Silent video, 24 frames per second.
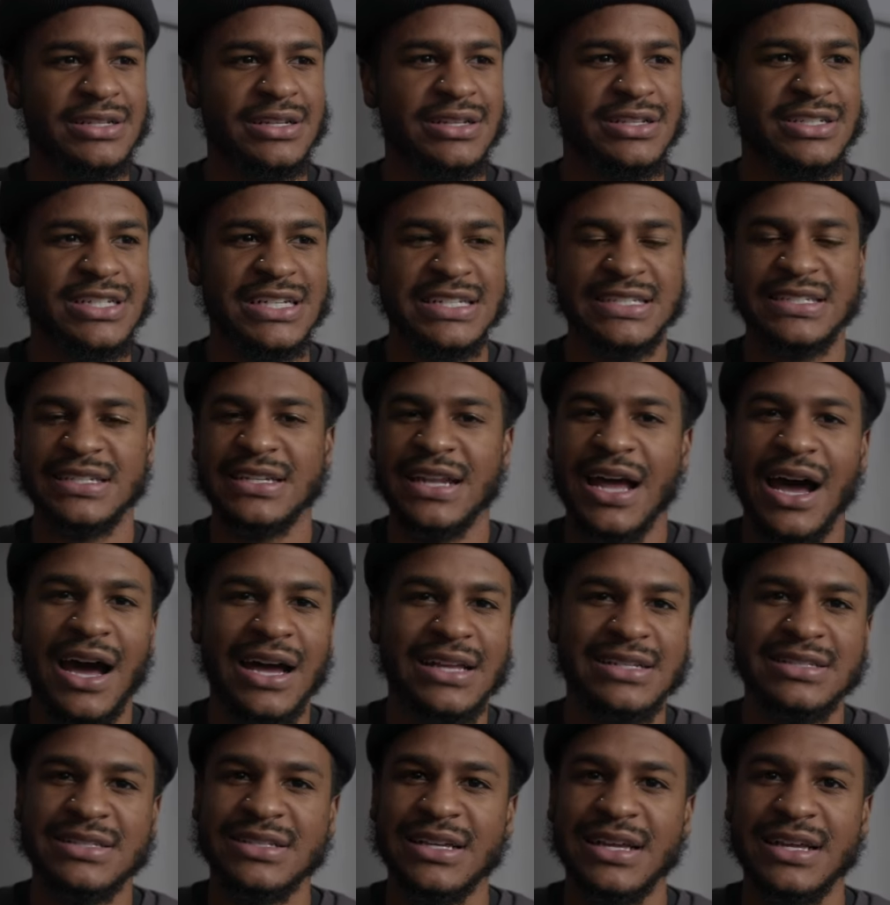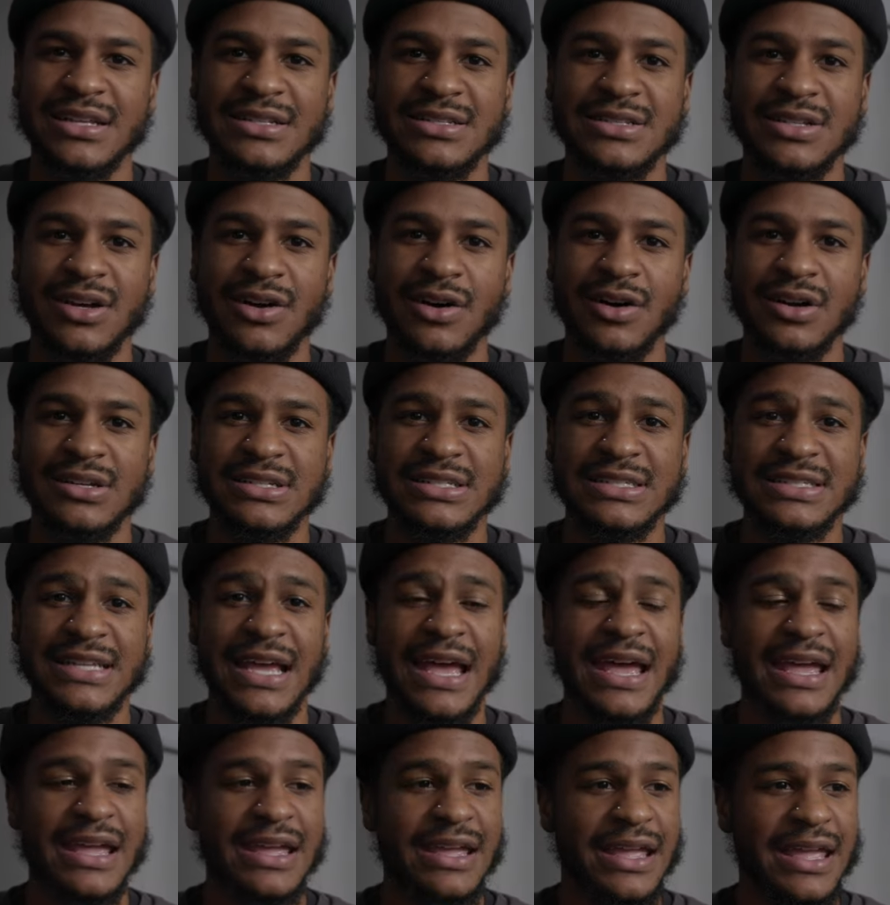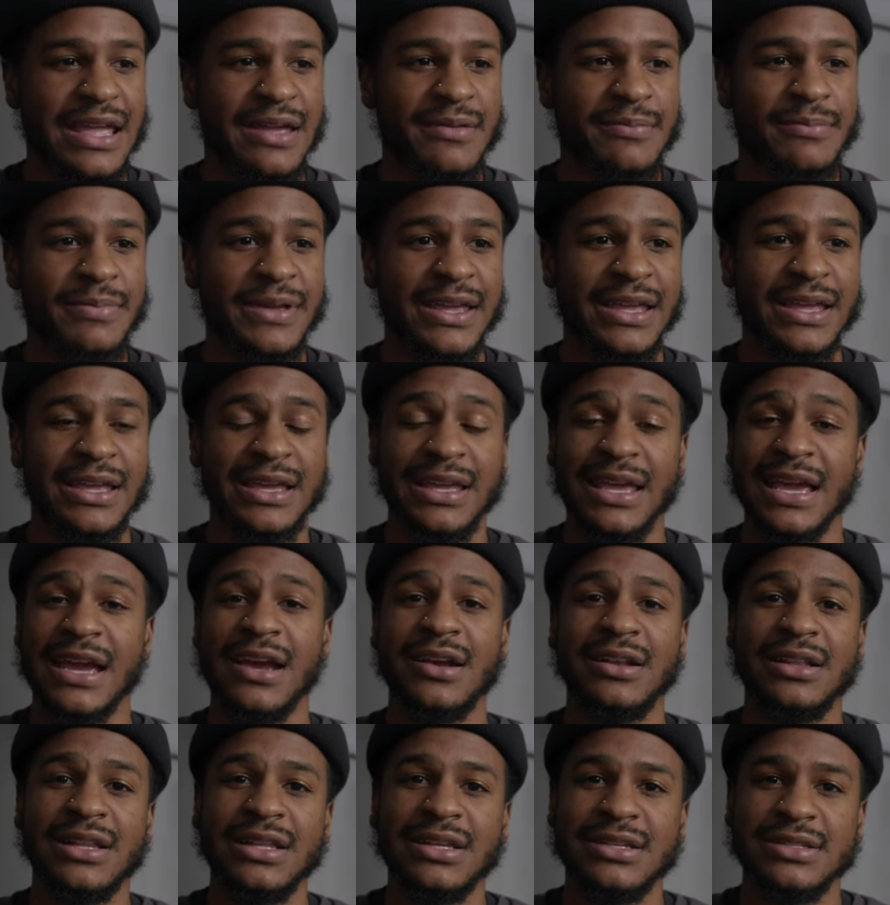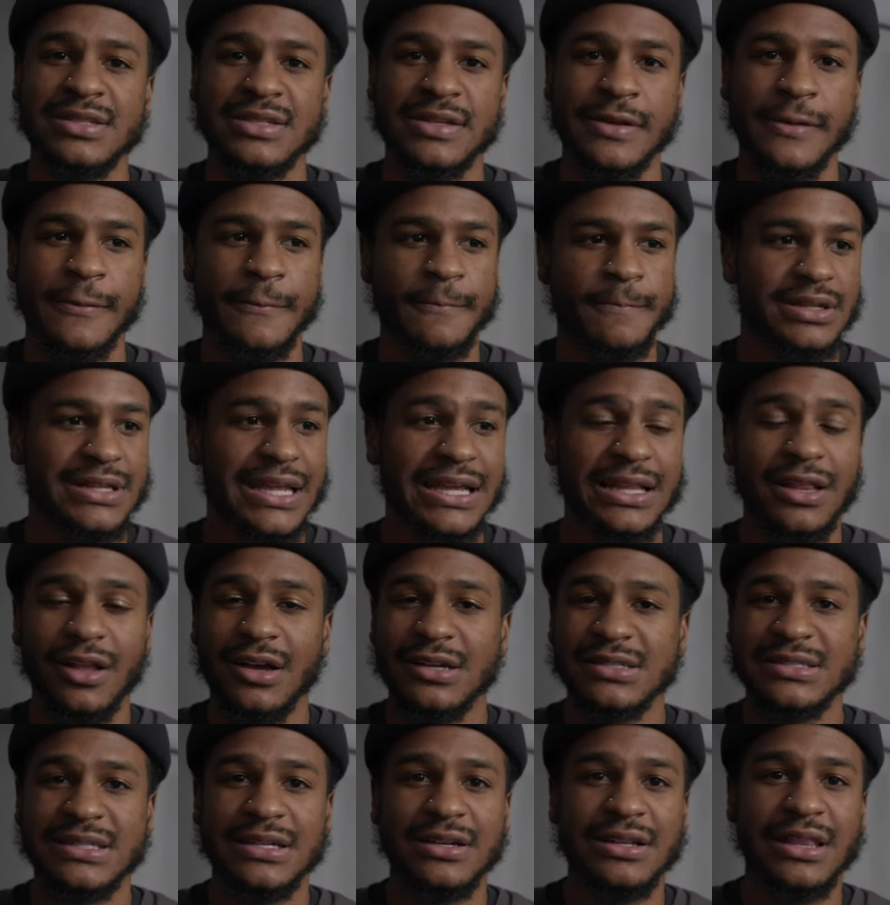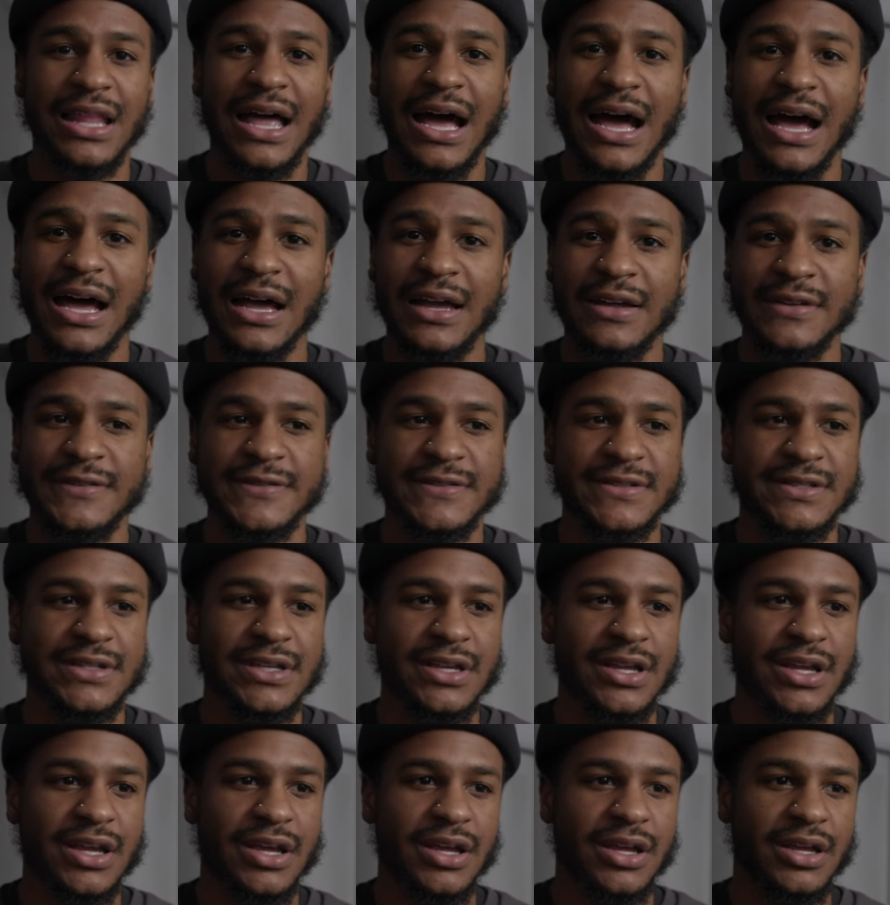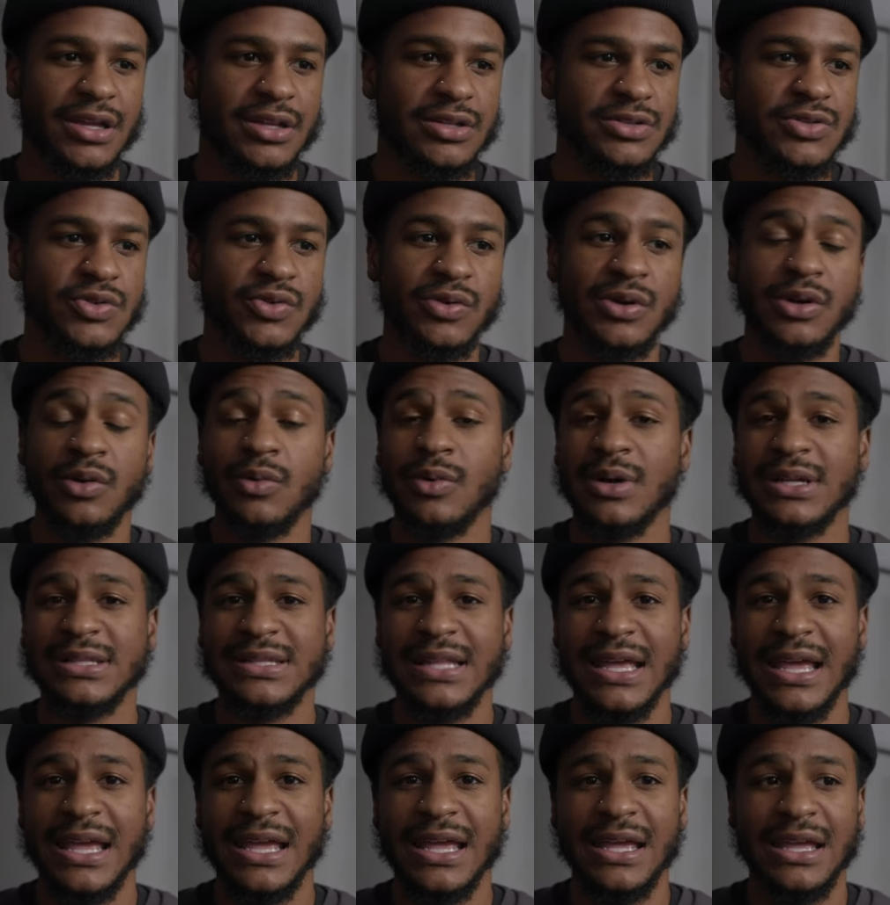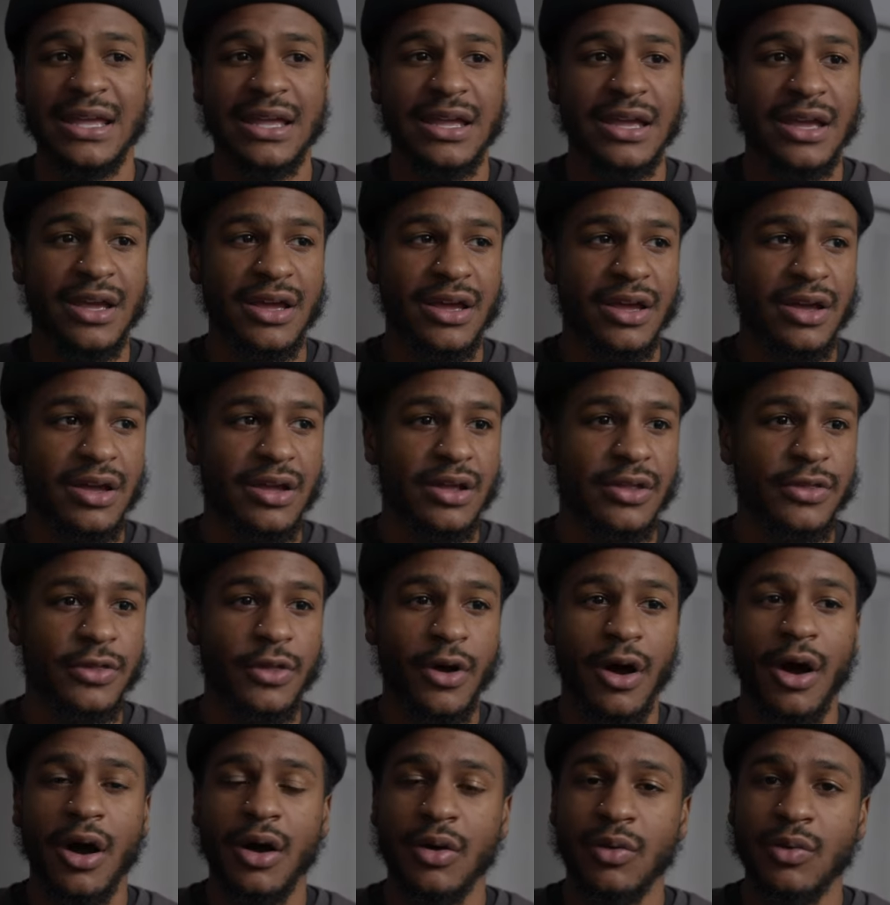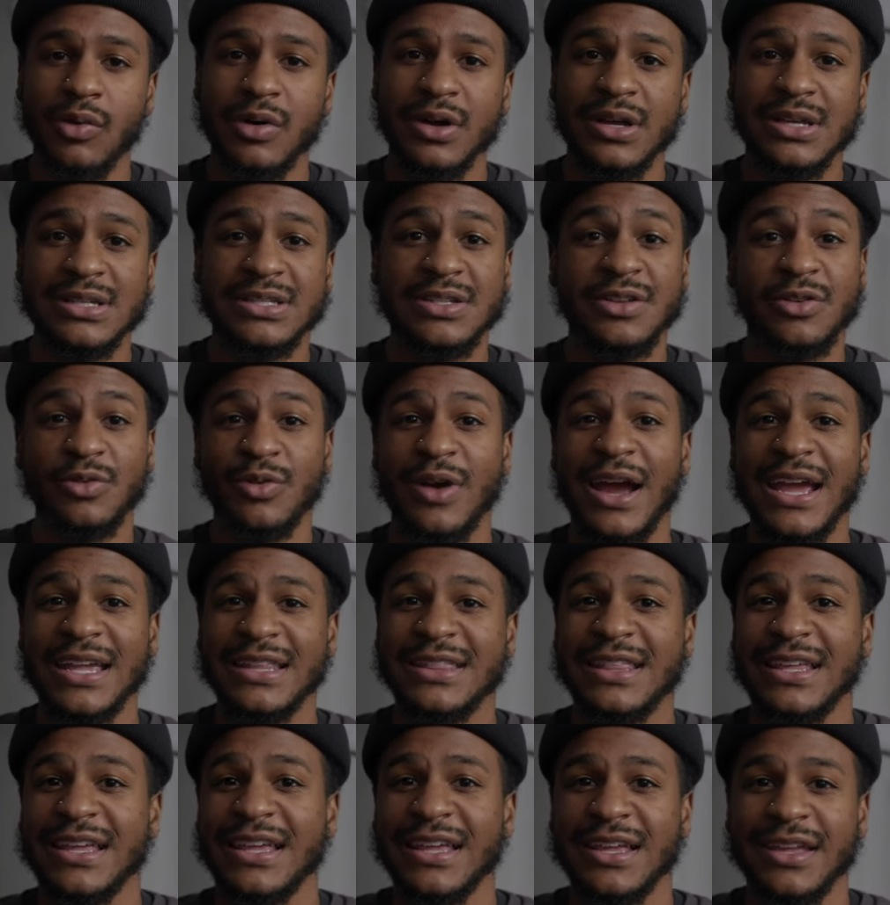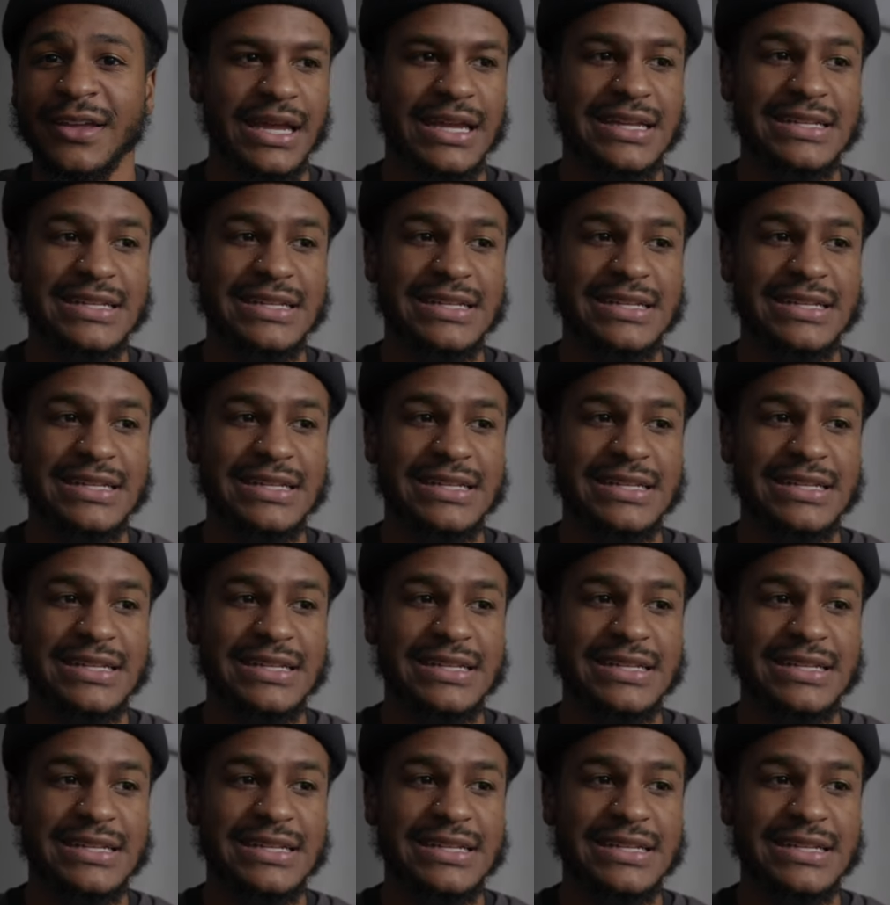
just nonsense on set and being careless, they lost their lives doing what they thought was the right thing.